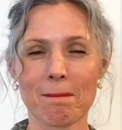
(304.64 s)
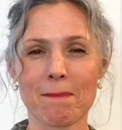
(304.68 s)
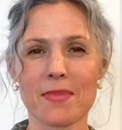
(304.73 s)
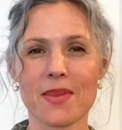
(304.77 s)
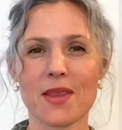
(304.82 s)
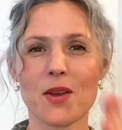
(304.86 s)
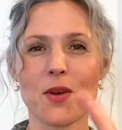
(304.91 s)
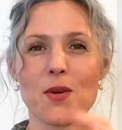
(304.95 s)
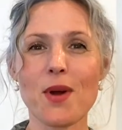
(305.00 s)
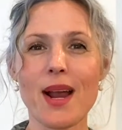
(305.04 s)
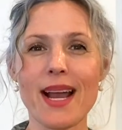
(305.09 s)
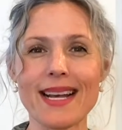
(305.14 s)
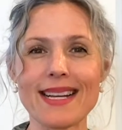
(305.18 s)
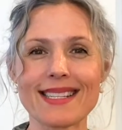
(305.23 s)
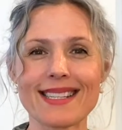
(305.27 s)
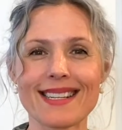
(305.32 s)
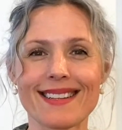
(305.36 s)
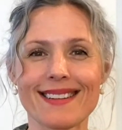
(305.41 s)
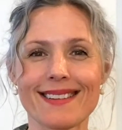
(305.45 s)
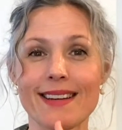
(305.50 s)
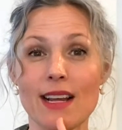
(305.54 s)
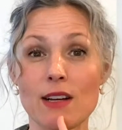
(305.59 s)

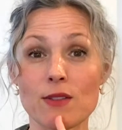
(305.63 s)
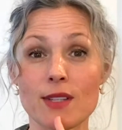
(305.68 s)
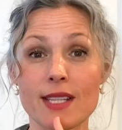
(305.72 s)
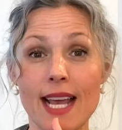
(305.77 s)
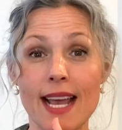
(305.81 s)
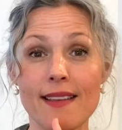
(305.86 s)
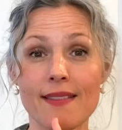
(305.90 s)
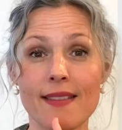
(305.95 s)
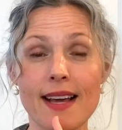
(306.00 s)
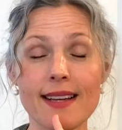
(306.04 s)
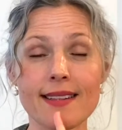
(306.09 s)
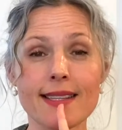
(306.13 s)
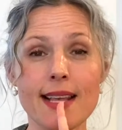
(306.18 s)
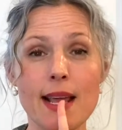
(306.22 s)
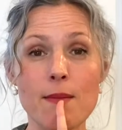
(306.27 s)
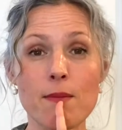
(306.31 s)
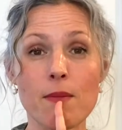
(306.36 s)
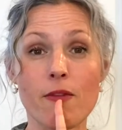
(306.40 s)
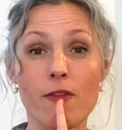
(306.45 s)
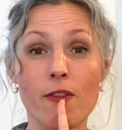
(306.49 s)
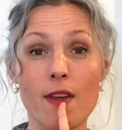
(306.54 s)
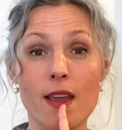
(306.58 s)
Great, now take that
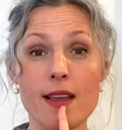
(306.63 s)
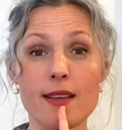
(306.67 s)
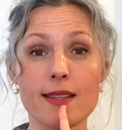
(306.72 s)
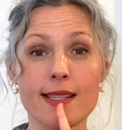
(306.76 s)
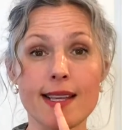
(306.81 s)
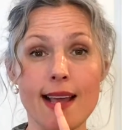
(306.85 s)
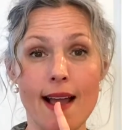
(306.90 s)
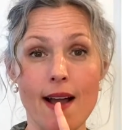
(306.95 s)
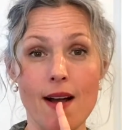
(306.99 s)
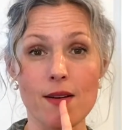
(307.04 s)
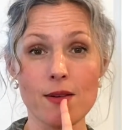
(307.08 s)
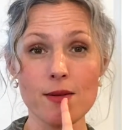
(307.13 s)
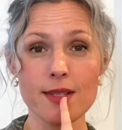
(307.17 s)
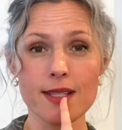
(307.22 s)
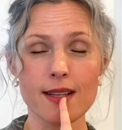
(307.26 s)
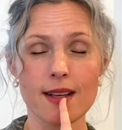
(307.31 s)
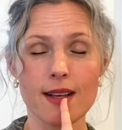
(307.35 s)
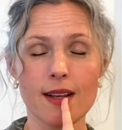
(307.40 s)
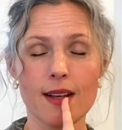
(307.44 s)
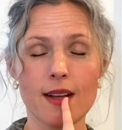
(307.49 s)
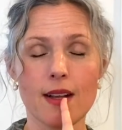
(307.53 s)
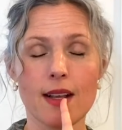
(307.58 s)
same V sound
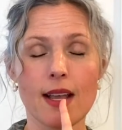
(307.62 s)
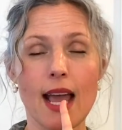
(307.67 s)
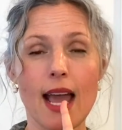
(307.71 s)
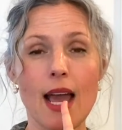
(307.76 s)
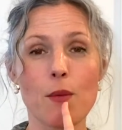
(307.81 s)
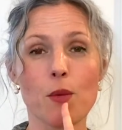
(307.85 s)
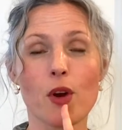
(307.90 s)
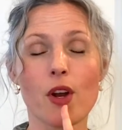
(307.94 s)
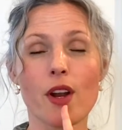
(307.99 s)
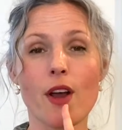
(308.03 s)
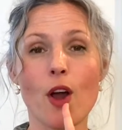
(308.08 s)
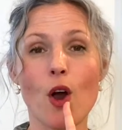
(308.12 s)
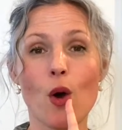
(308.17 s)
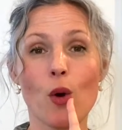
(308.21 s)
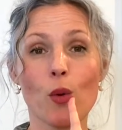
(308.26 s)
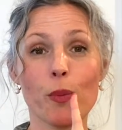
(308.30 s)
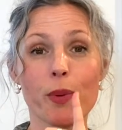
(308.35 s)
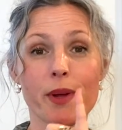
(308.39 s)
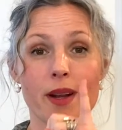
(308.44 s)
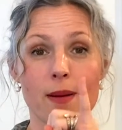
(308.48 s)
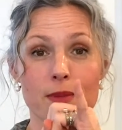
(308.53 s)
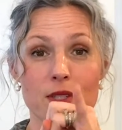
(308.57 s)
and we're gonna
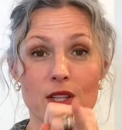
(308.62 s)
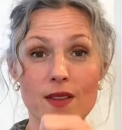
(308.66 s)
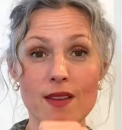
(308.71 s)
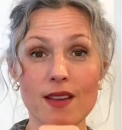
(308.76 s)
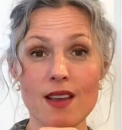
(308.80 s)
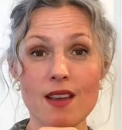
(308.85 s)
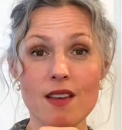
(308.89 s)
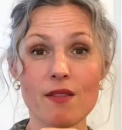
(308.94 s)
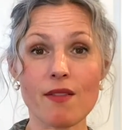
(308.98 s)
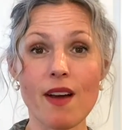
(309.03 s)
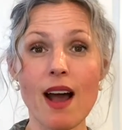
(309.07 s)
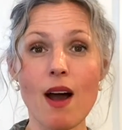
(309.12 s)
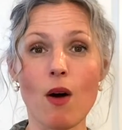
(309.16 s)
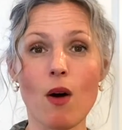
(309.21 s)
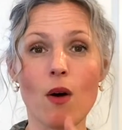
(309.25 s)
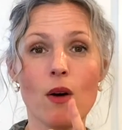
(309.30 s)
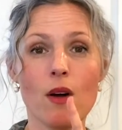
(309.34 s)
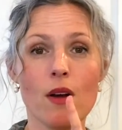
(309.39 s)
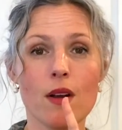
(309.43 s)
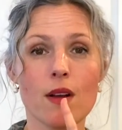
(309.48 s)
open up to the E vowel.